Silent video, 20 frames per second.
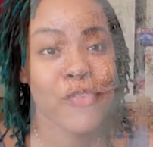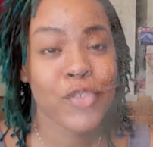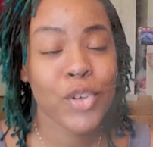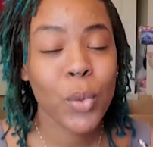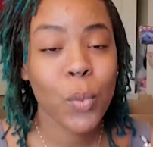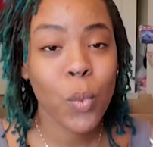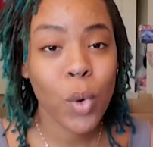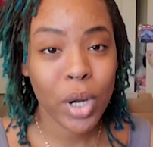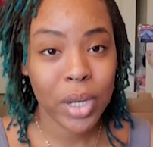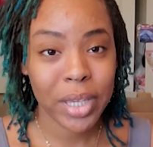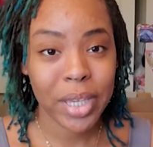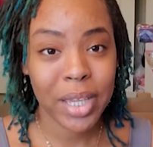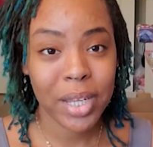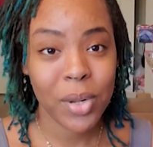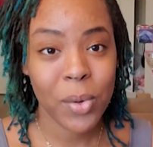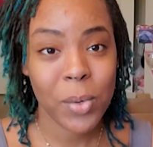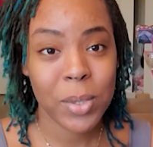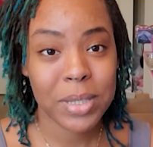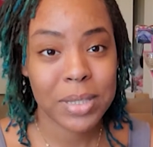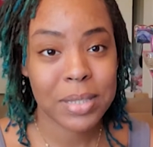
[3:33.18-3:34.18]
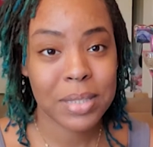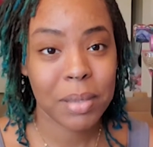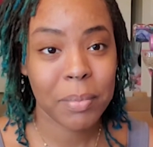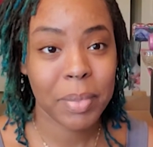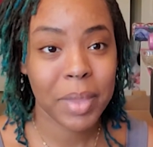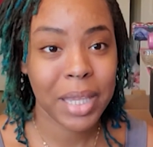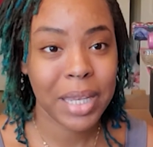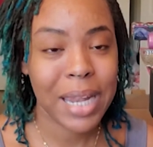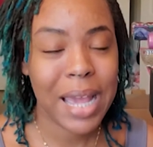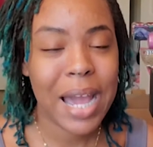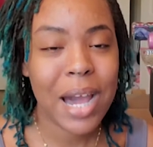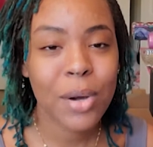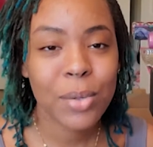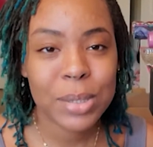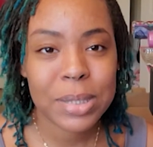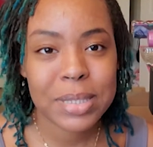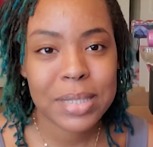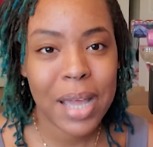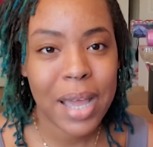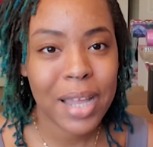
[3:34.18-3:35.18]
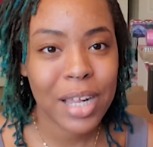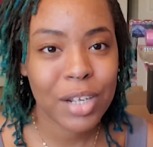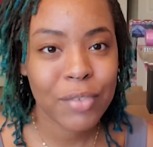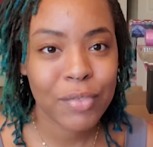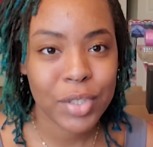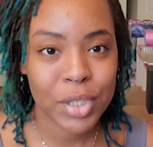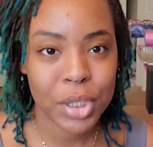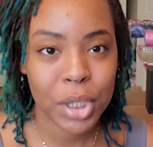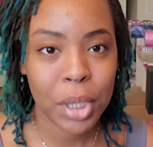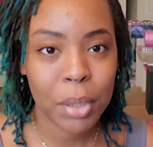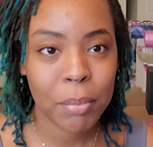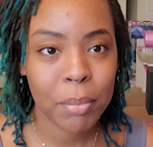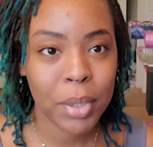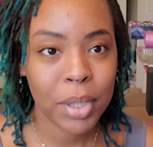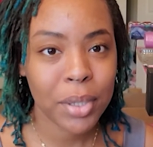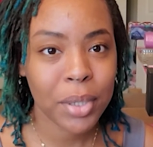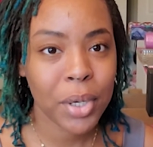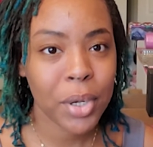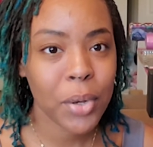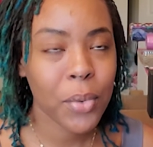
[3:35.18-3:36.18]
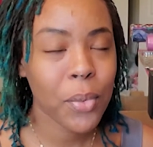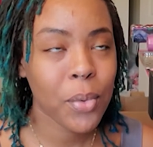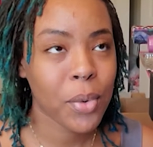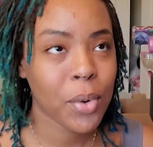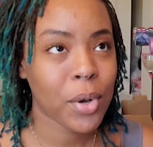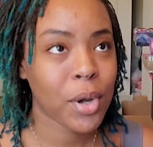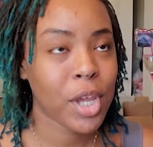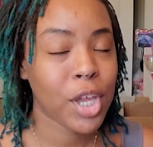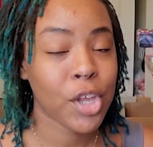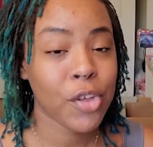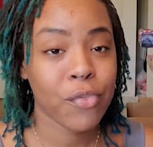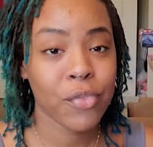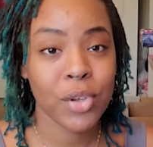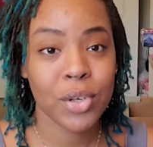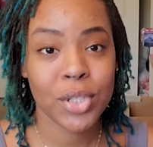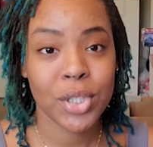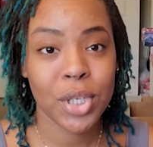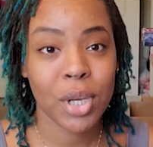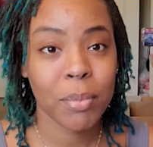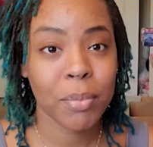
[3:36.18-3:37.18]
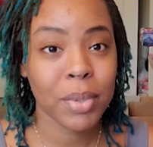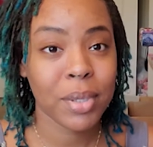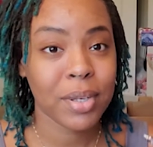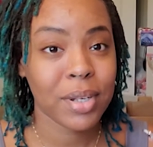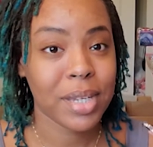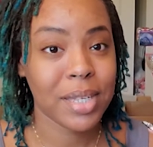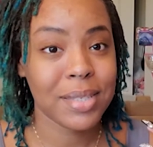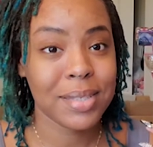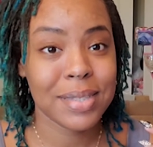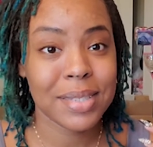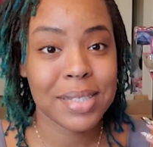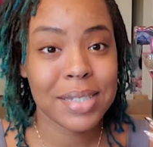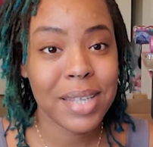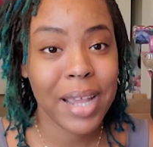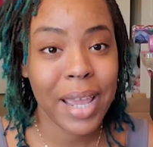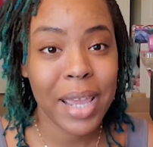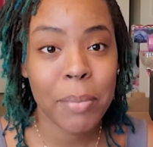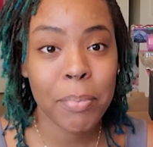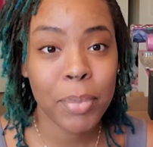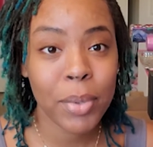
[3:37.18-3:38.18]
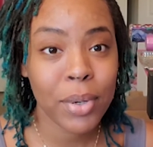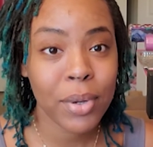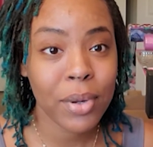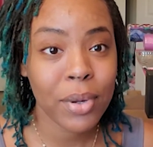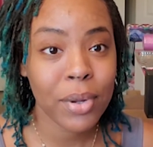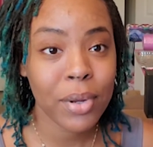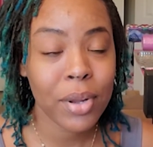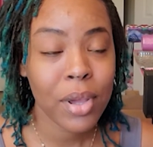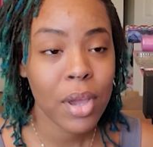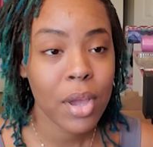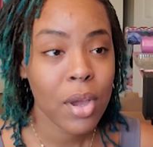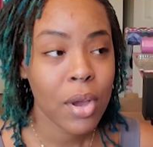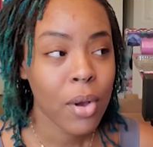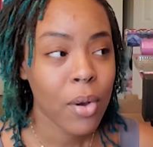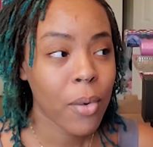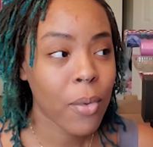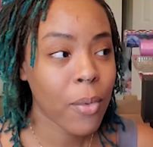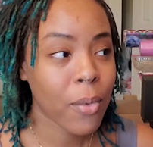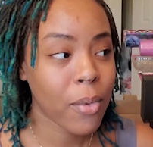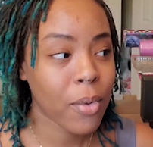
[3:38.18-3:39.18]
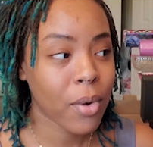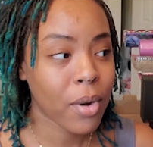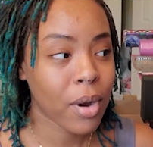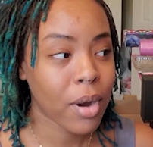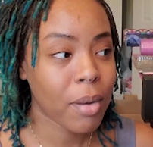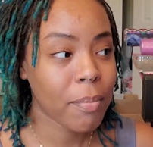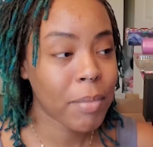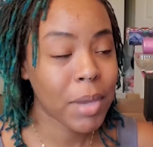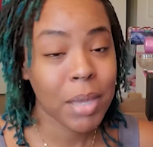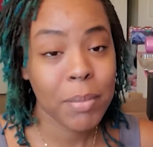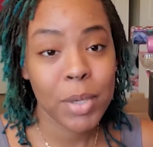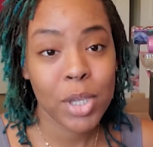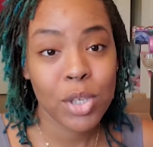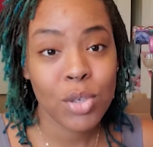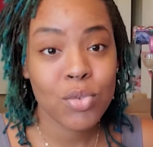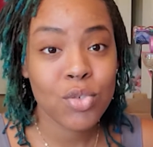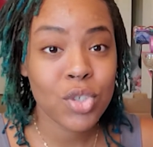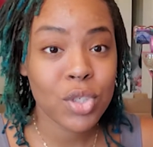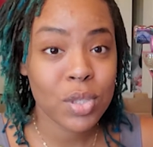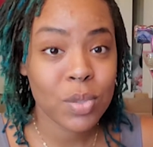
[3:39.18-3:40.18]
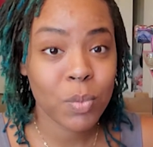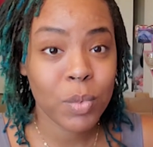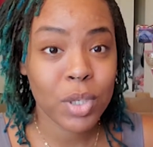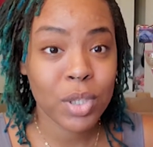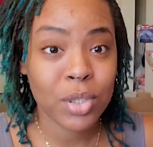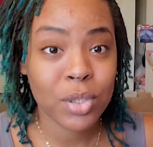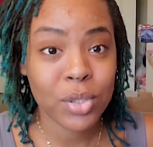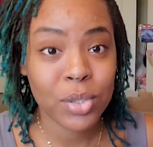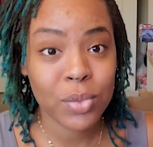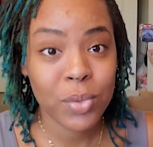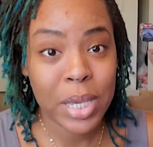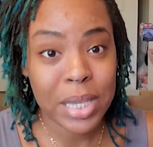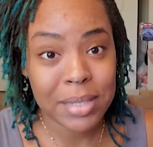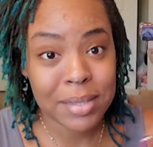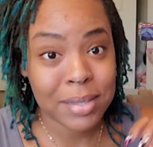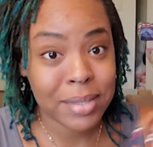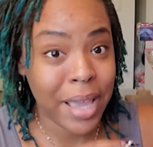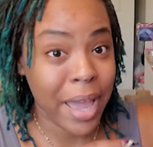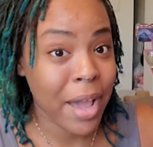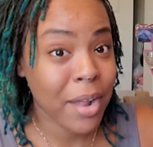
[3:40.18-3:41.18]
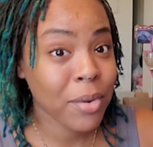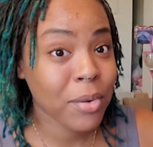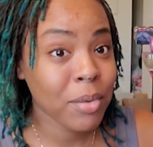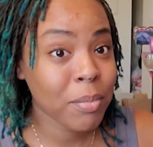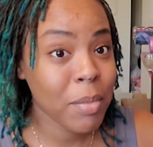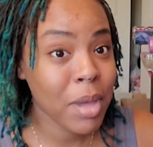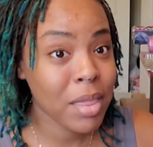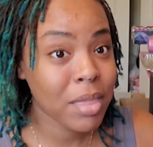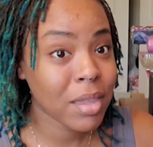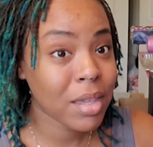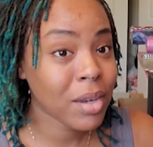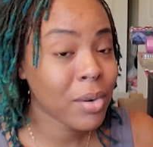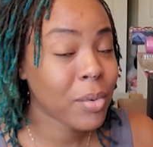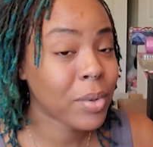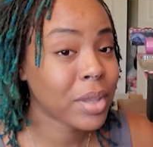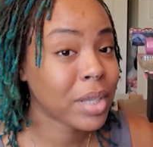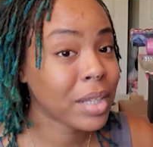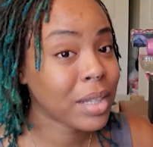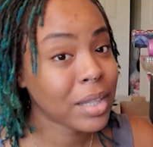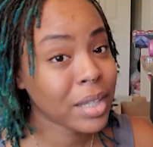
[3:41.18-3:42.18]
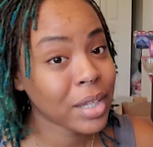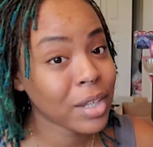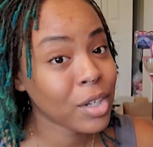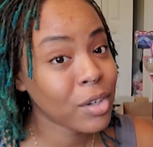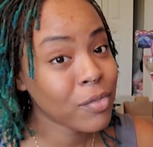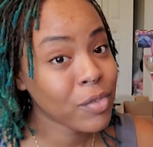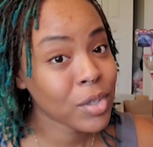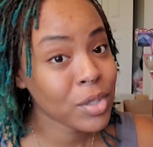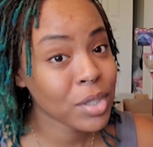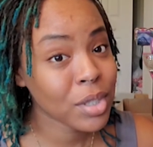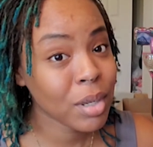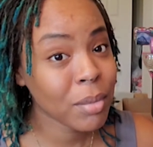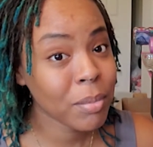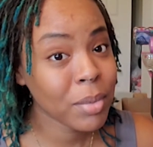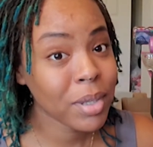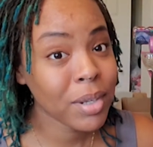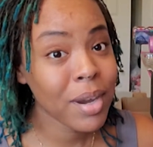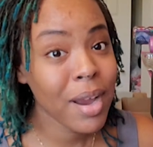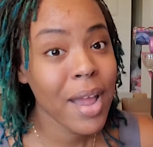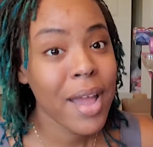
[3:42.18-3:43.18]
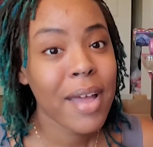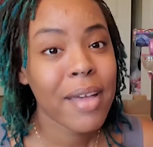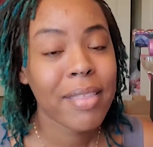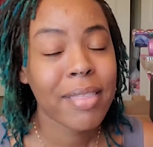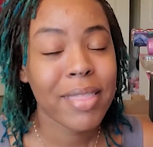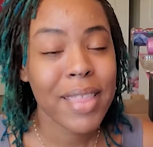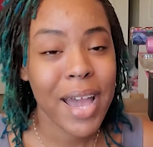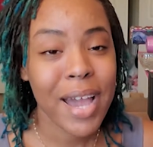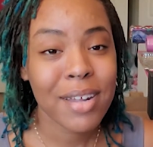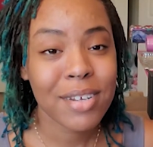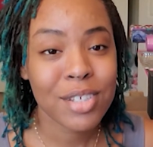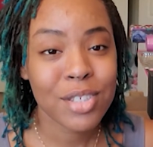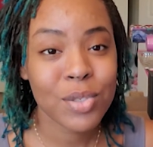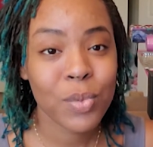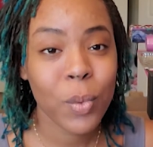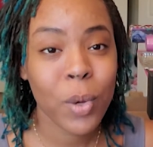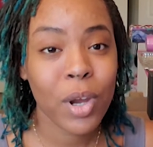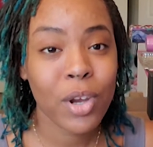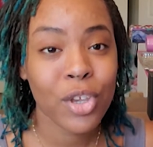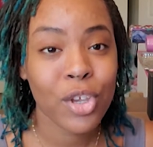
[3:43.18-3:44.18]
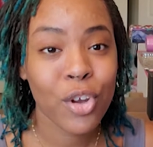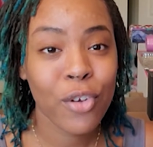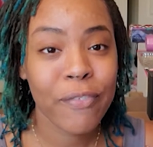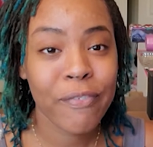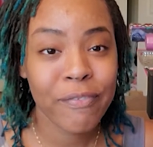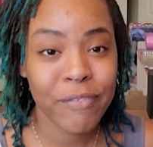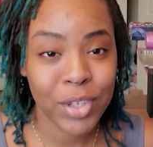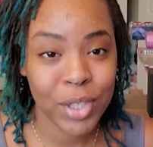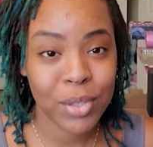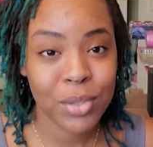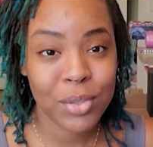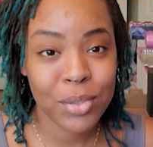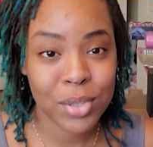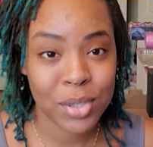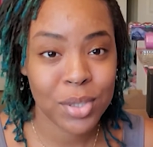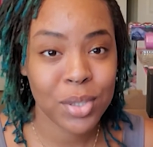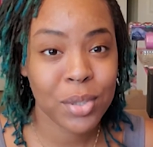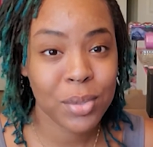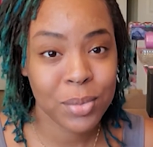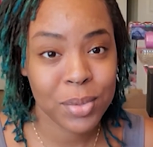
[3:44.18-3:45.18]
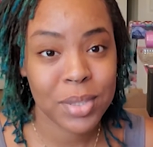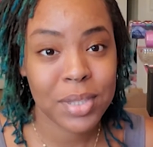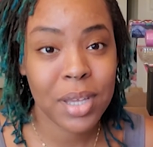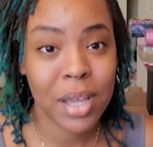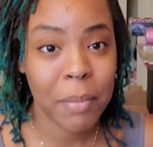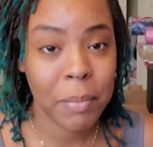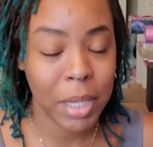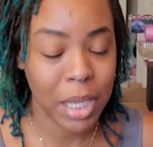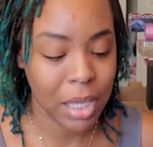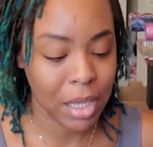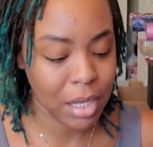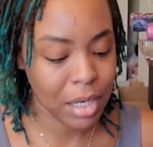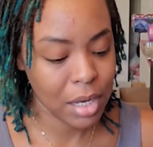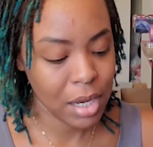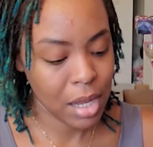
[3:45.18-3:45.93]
you're working on something outside of a tumbler, or if your tumbler is tapered, or maybe you just want to do a scattered method on the lid of your tumbler, that is where your filler stones come in.